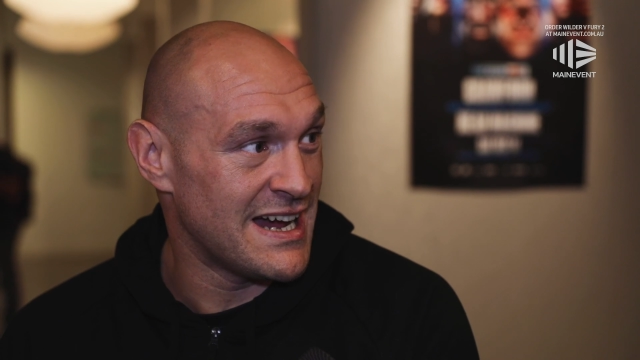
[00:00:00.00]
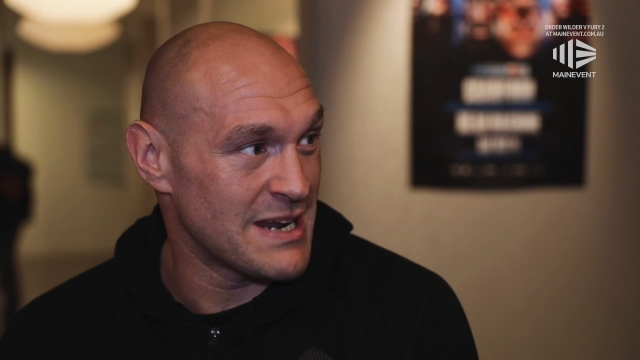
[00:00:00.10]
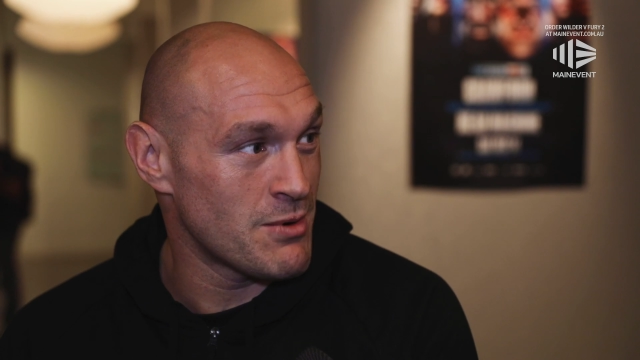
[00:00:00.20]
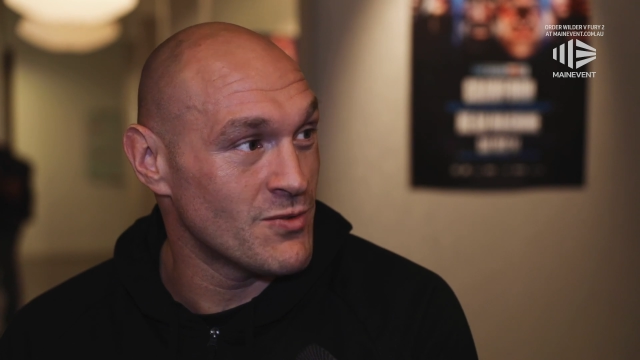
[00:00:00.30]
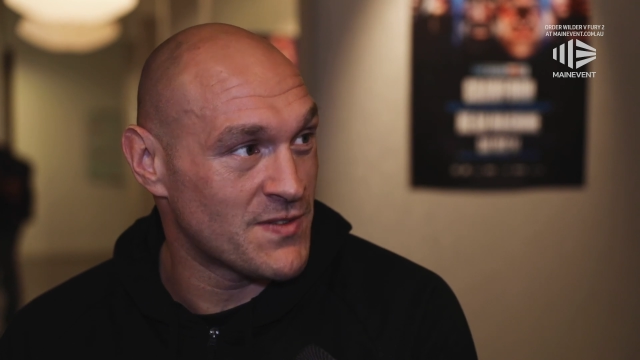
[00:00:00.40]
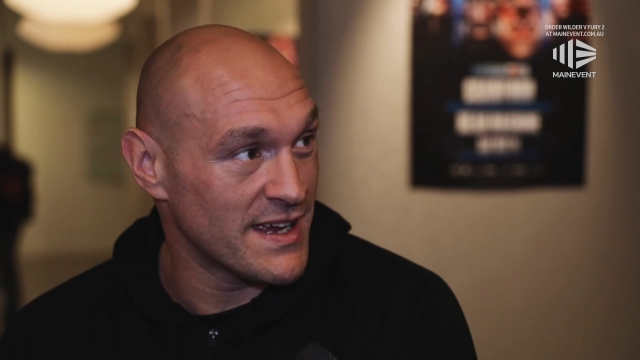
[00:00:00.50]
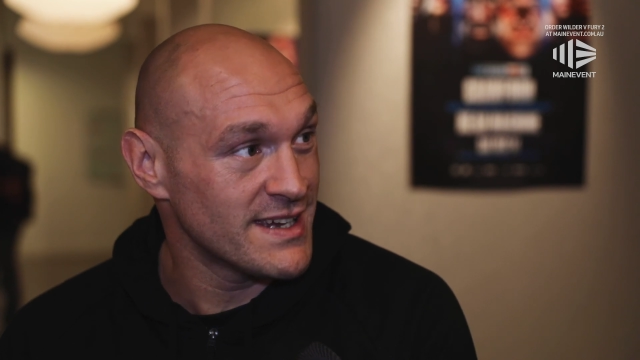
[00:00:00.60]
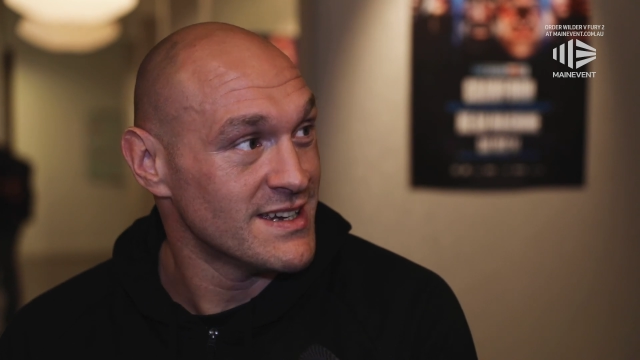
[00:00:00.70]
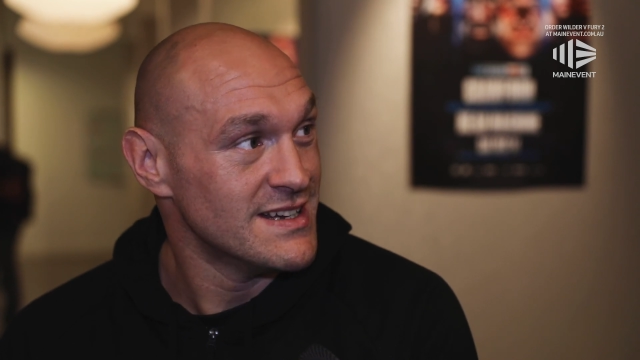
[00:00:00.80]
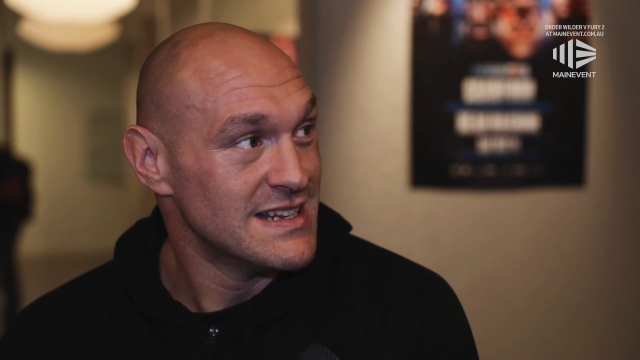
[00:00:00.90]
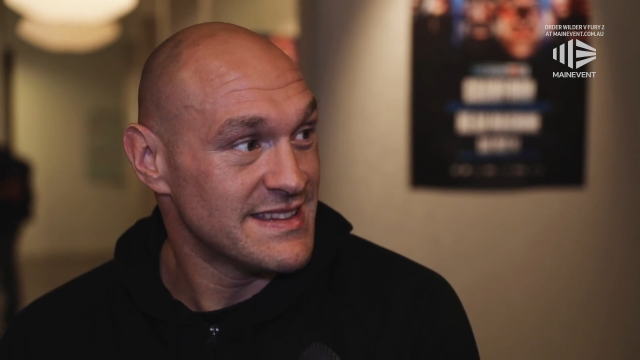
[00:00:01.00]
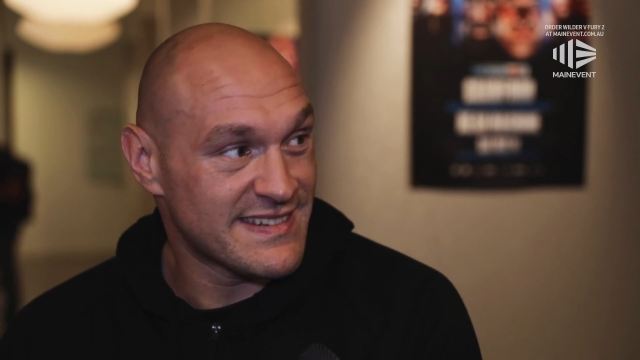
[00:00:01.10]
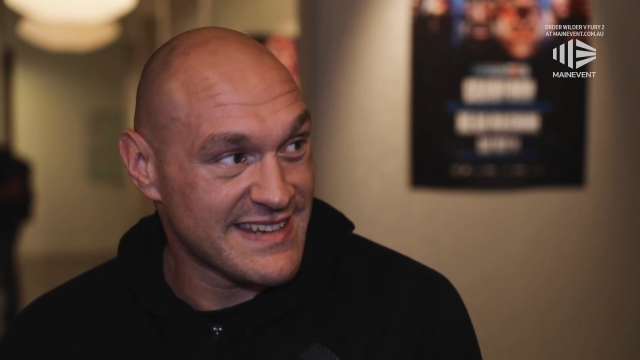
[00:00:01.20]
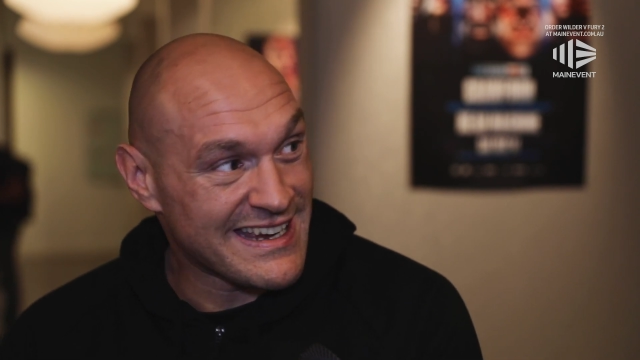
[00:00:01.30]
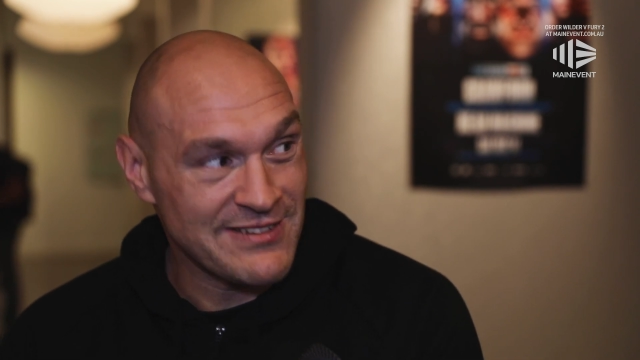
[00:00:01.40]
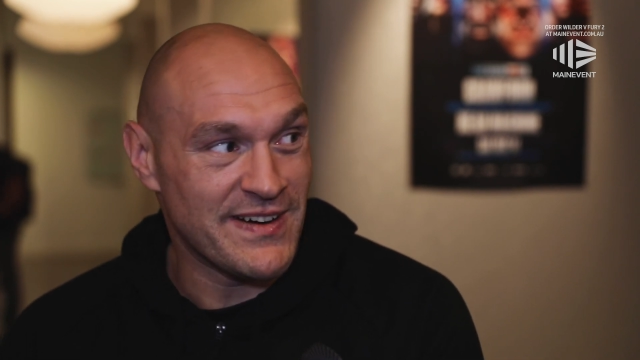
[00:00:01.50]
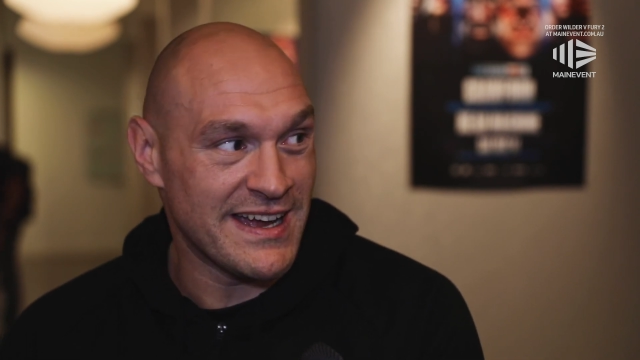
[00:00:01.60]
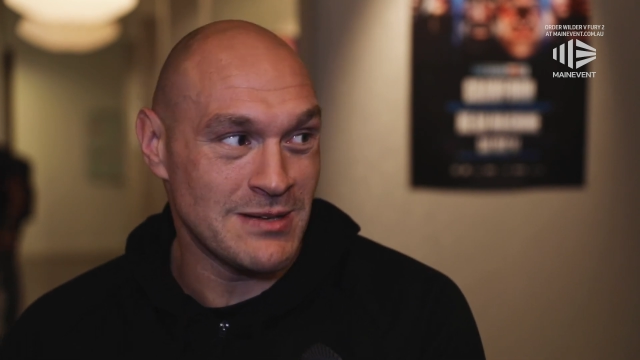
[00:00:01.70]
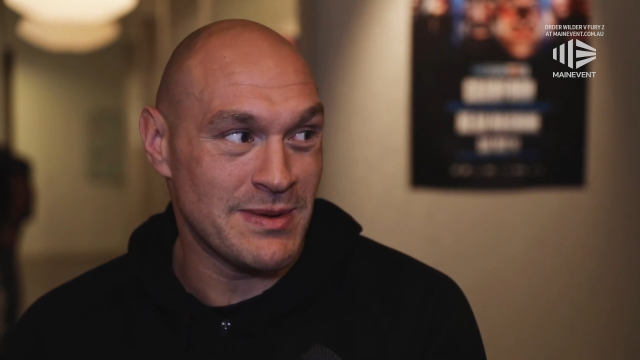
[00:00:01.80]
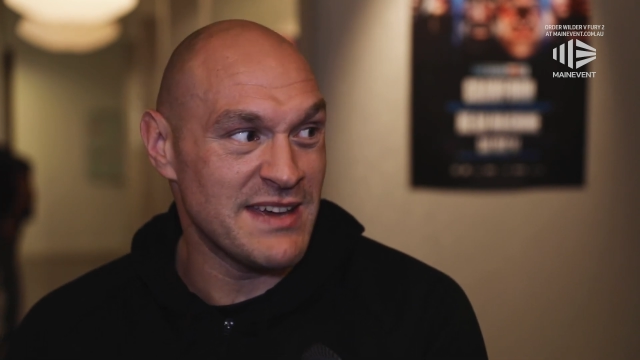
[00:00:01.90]
and hopefully the second
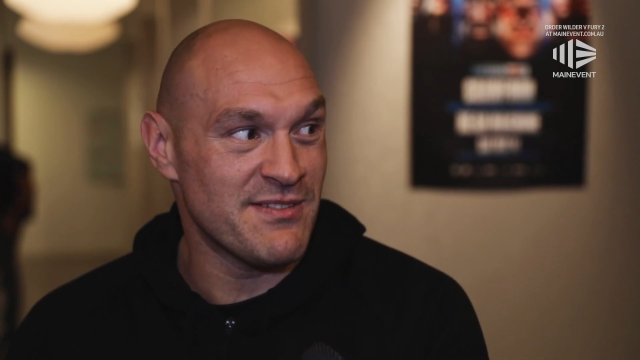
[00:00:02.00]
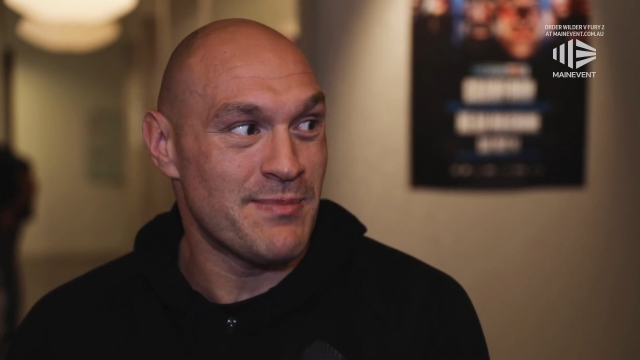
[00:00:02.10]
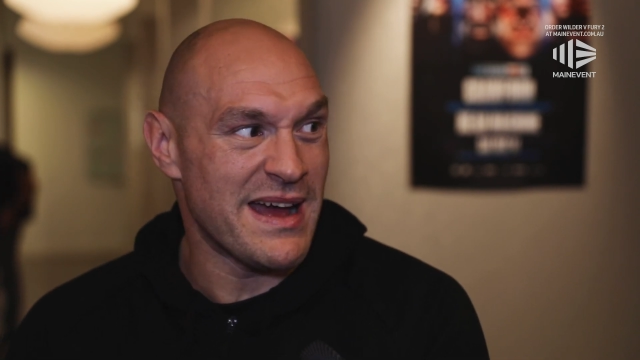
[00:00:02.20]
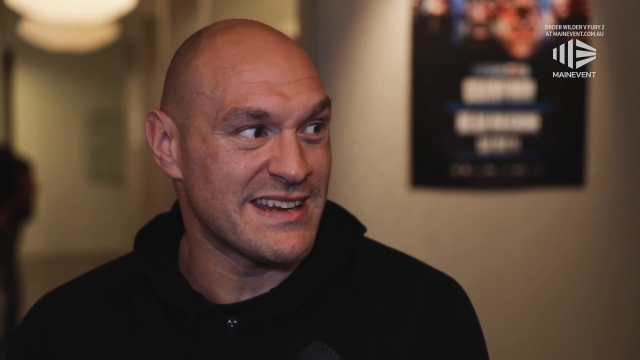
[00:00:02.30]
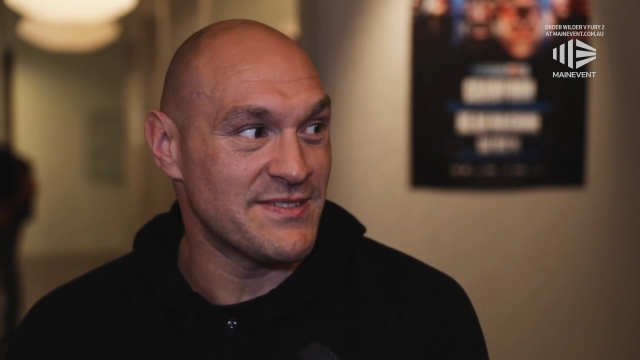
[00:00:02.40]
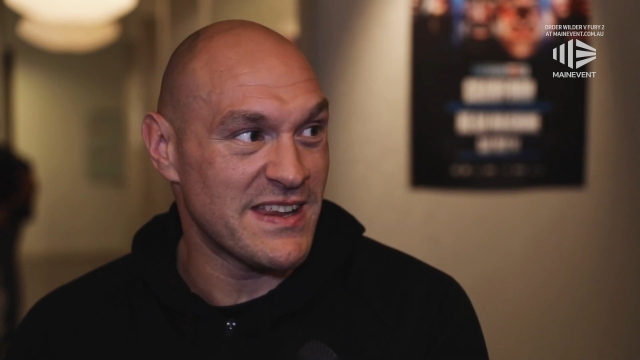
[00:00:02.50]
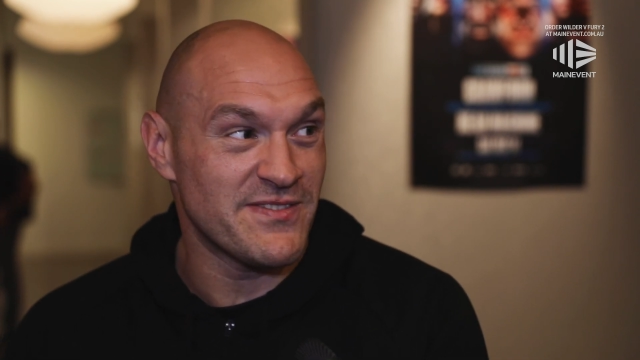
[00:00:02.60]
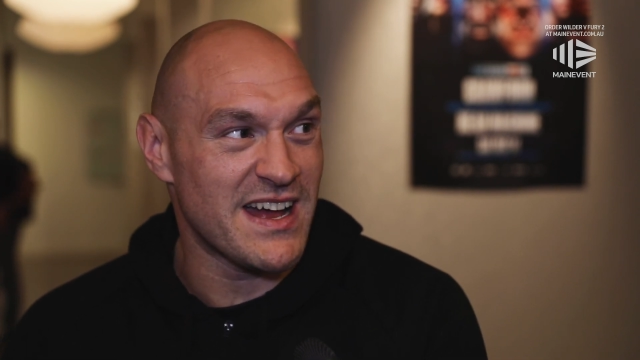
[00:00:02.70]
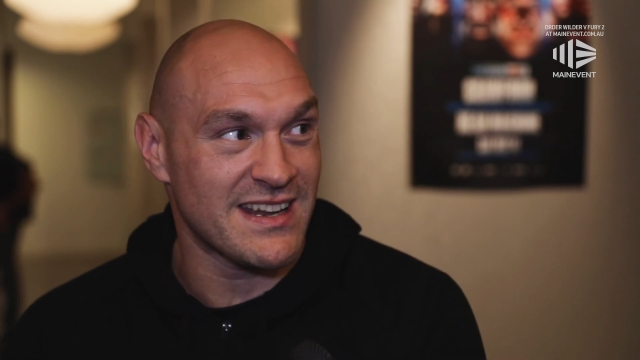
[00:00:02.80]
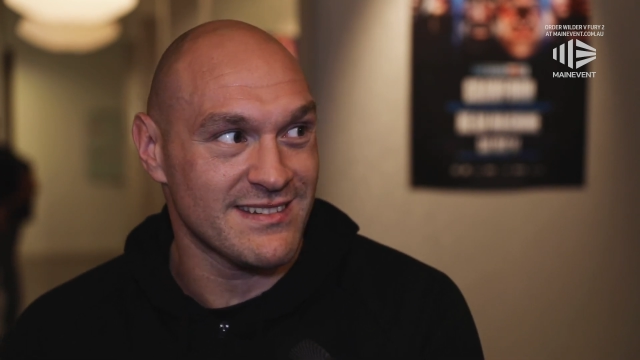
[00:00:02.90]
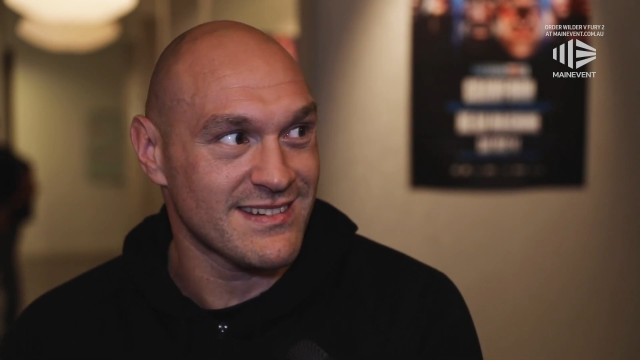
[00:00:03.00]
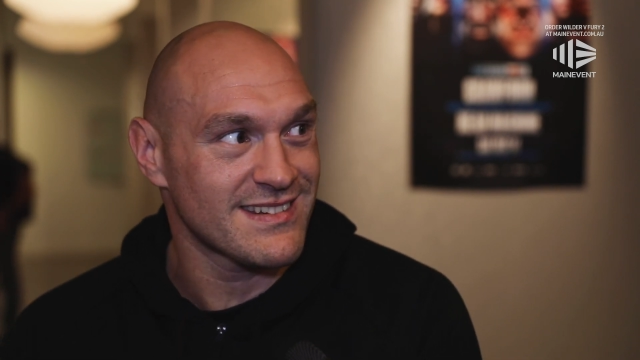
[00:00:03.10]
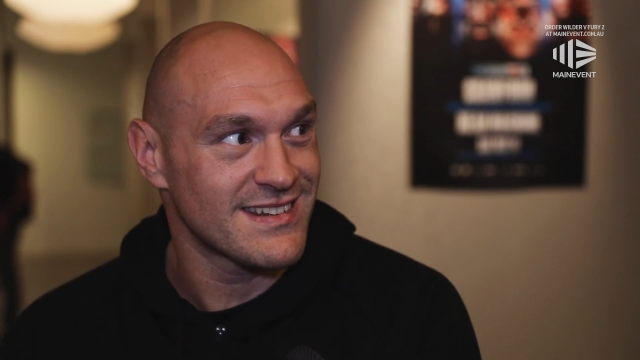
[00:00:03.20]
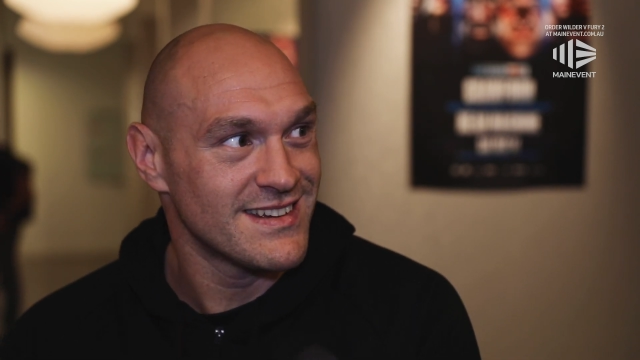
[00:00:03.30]
fight will be even better for the fans.